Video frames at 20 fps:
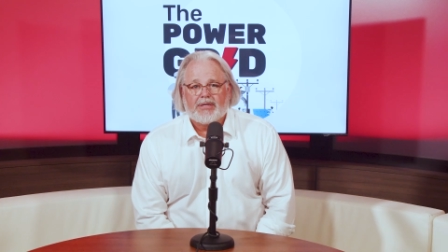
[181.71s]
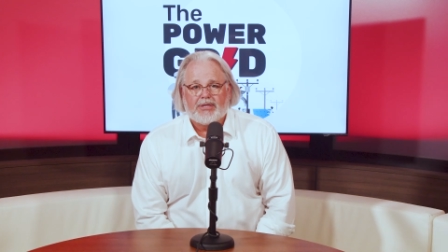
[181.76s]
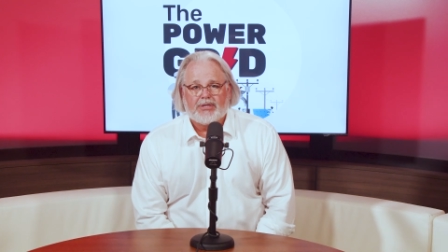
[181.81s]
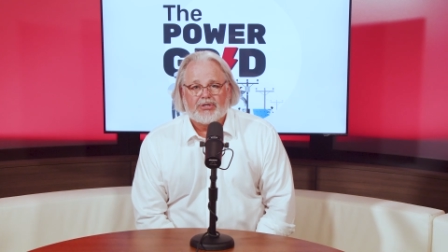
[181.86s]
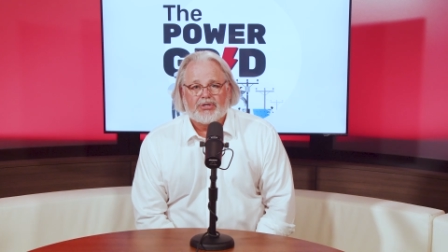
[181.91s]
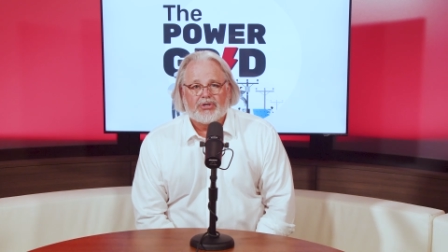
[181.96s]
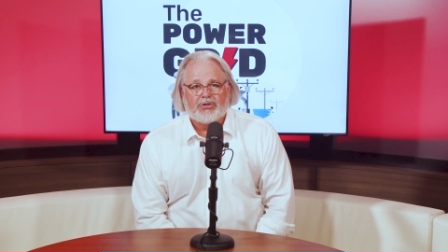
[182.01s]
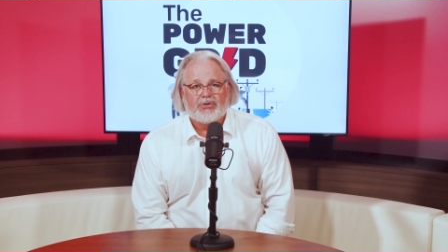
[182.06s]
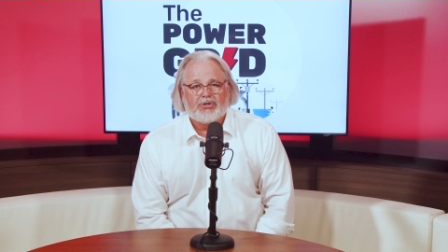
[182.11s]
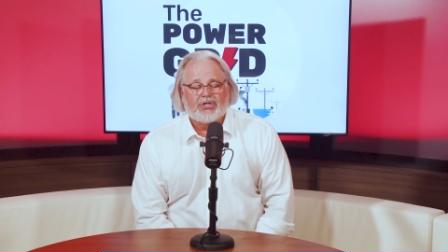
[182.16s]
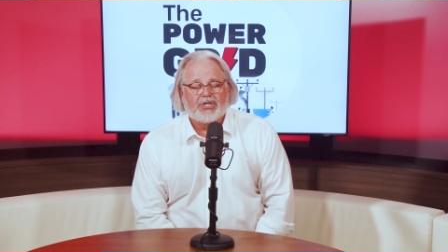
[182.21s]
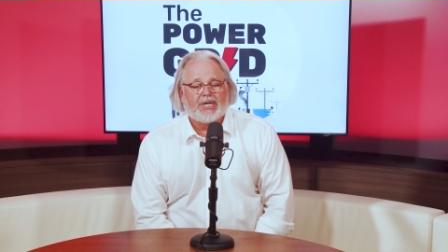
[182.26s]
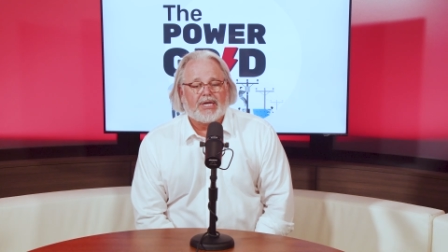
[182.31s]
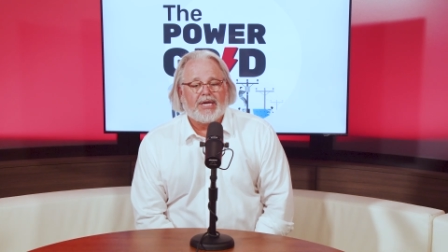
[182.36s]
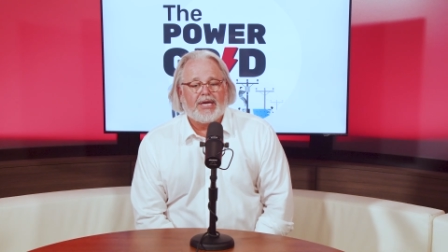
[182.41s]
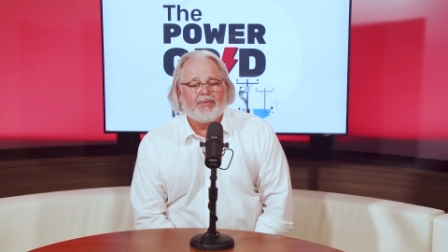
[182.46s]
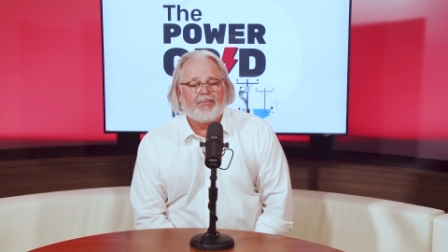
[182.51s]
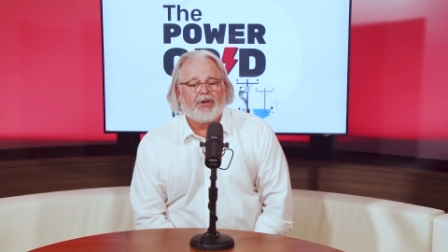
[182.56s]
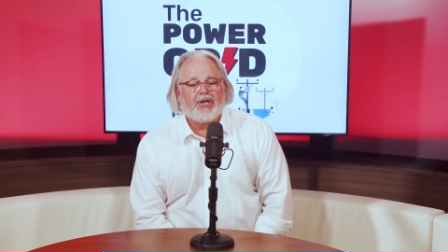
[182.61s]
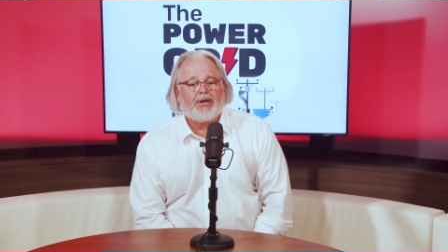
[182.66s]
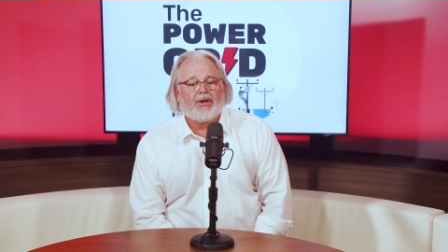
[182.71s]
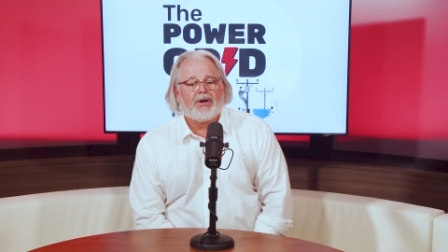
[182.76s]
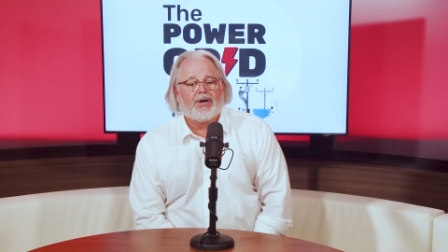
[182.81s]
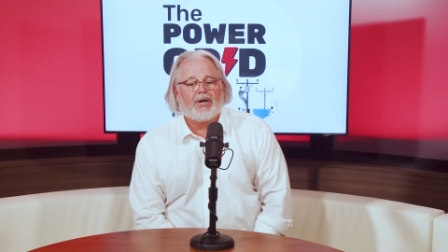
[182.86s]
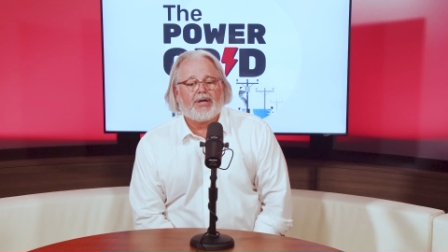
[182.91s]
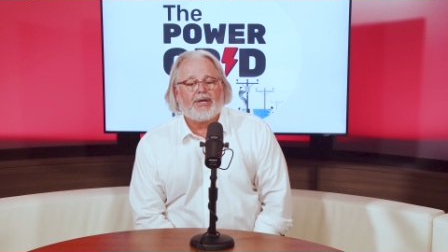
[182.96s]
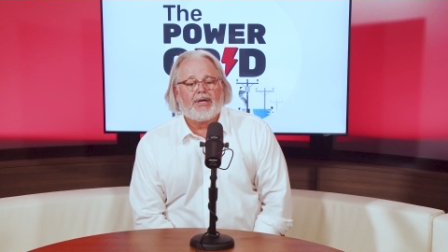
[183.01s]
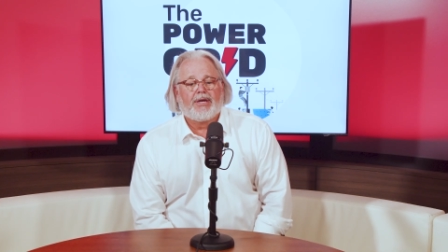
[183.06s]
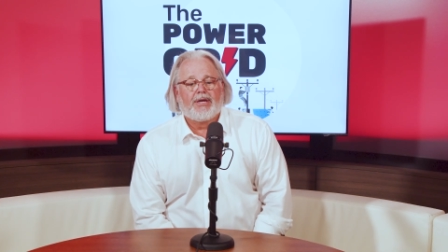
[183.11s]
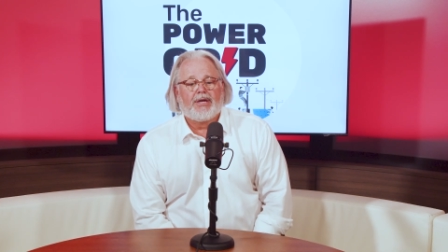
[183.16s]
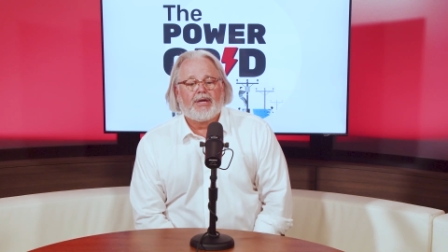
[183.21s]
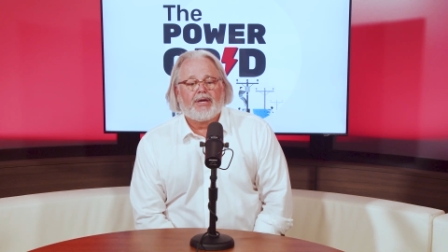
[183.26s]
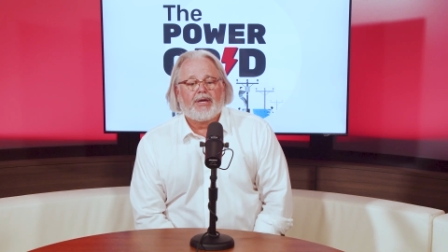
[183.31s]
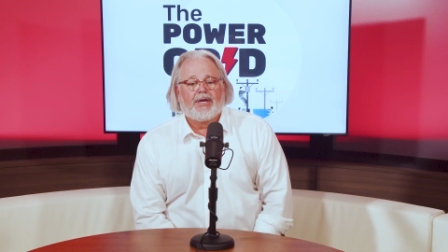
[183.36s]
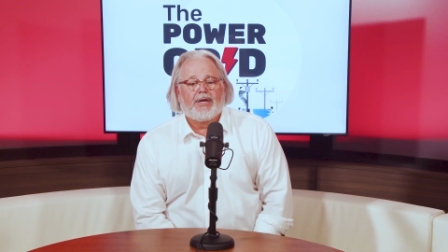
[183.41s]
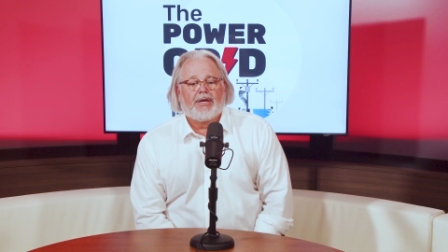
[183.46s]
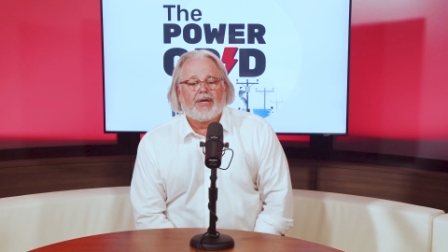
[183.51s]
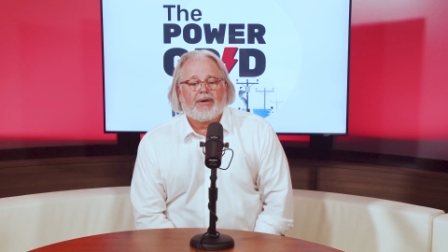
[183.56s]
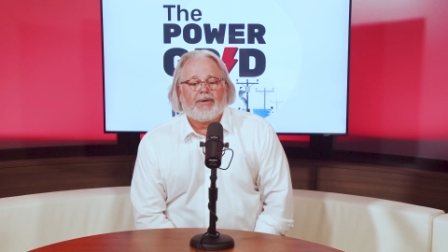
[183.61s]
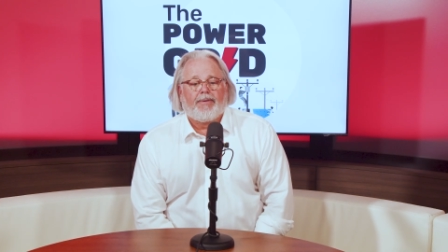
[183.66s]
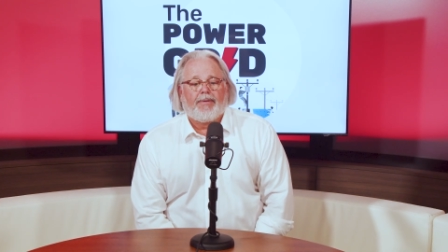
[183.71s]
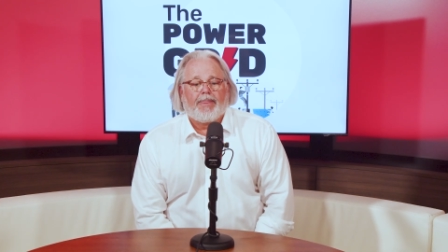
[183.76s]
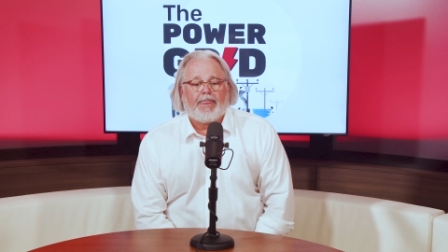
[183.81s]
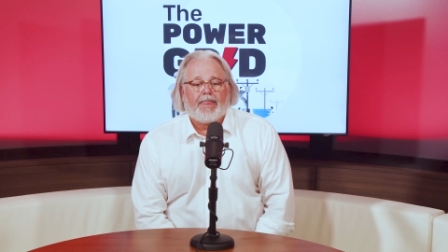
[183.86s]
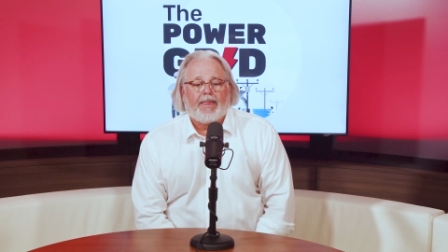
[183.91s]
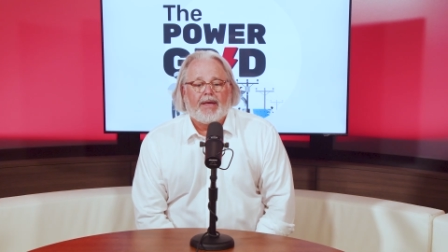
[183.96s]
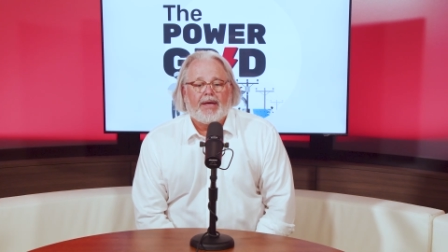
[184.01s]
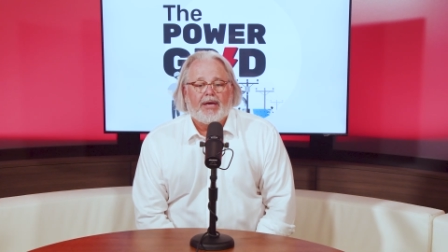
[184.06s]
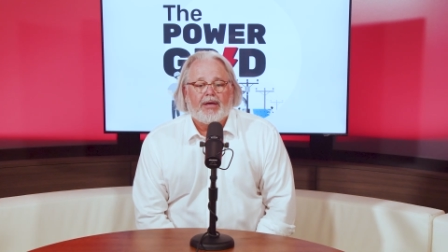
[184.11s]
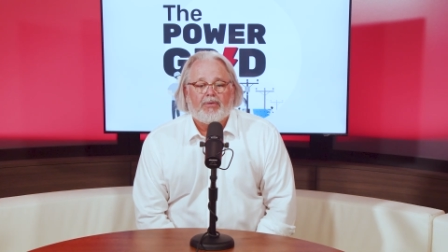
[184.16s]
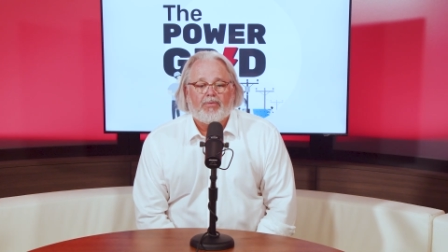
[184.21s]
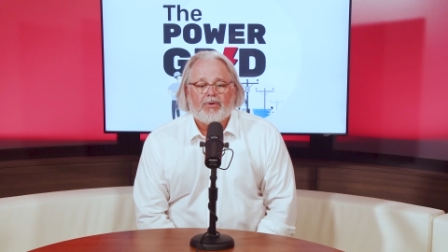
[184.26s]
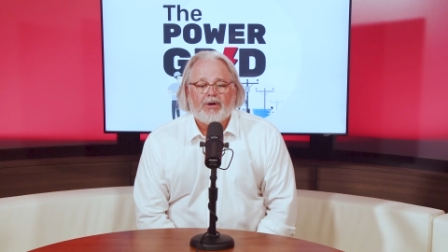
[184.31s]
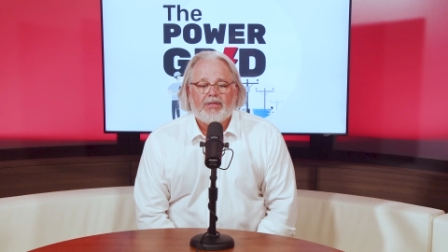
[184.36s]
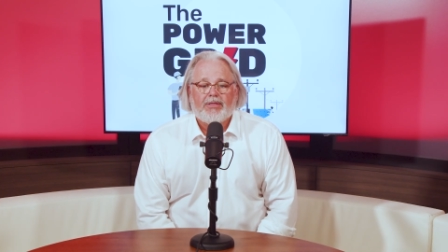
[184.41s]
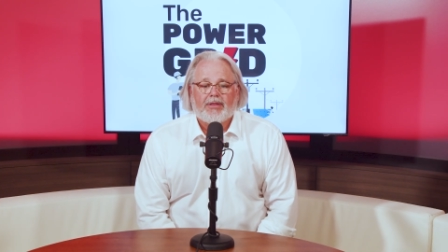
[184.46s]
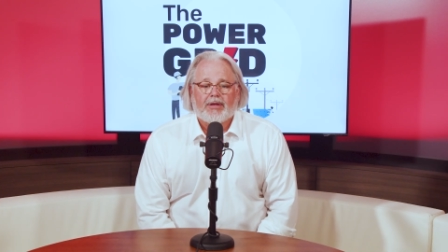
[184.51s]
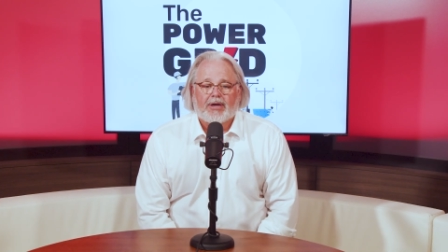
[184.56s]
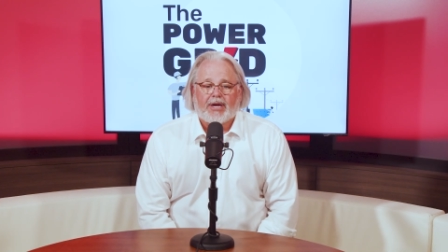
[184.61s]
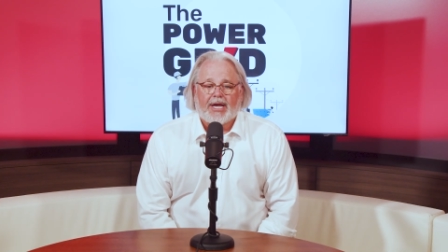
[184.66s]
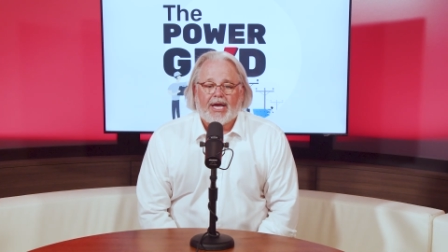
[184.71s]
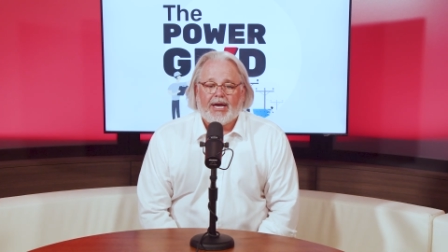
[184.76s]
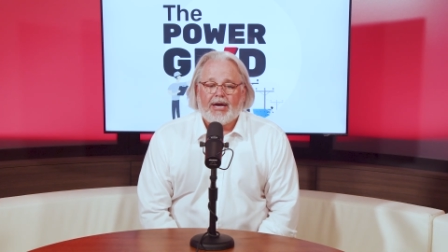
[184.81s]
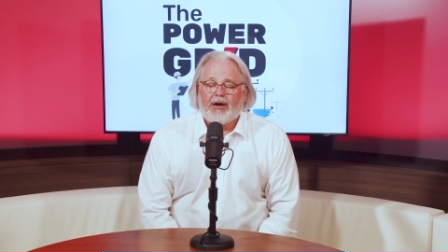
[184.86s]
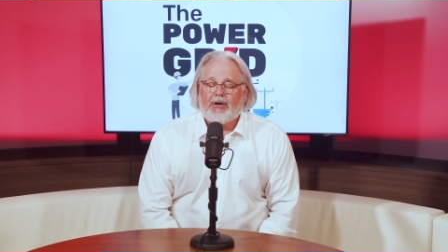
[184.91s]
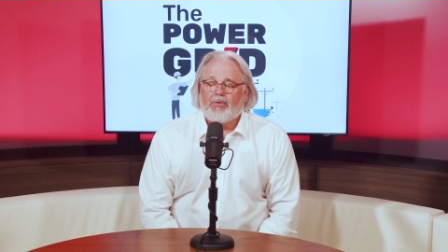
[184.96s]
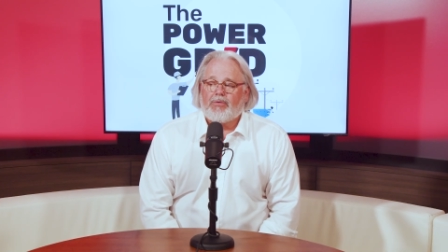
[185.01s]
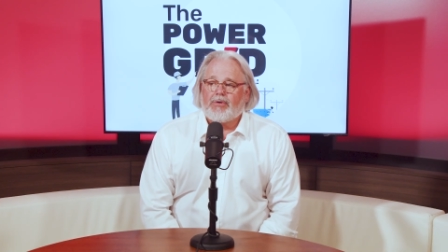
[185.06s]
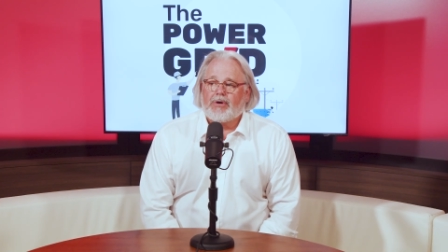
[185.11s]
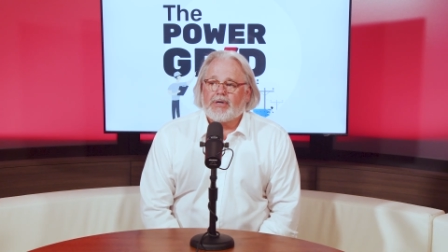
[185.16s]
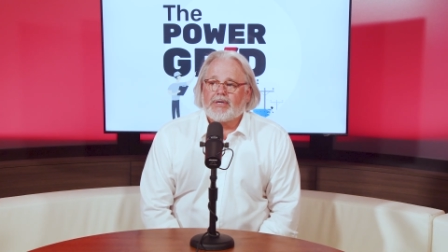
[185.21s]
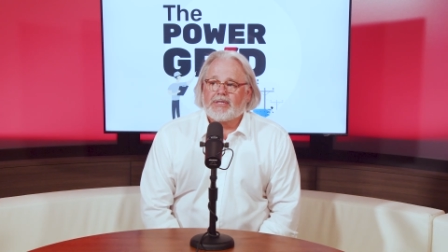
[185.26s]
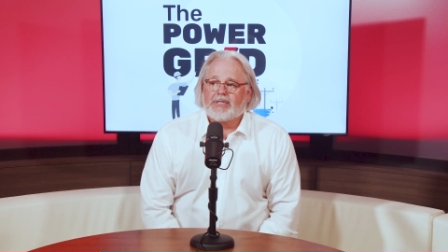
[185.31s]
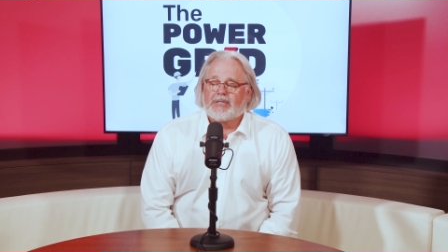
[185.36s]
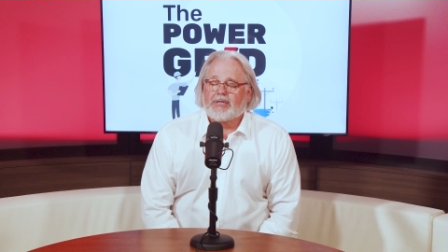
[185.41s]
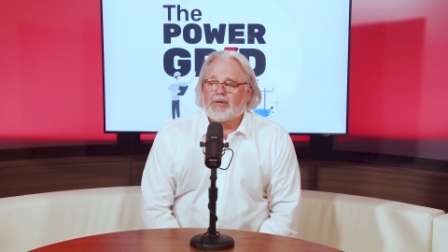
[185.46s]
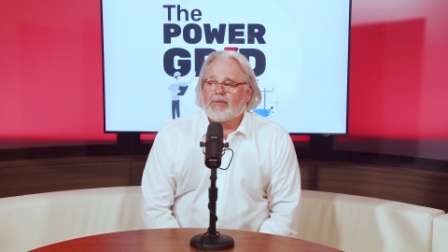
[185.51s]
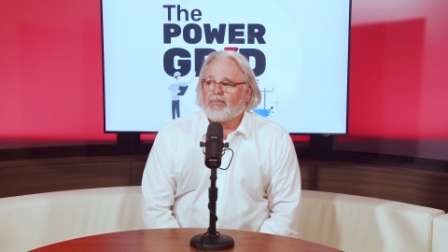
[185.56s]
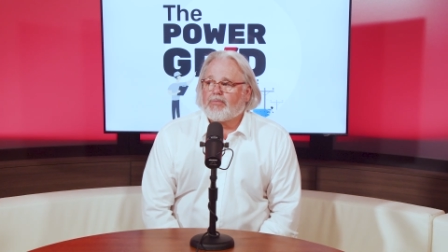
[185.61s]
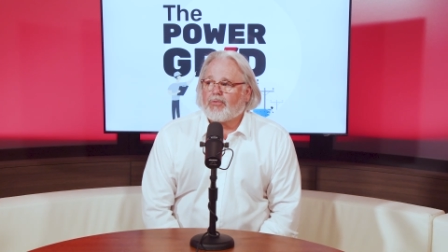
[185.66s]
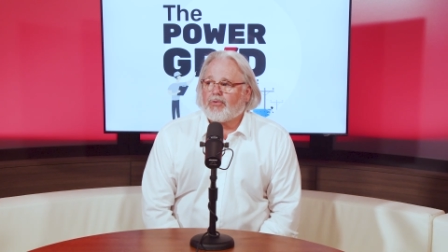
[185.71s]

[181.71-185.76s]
the surge came in on, and what the count was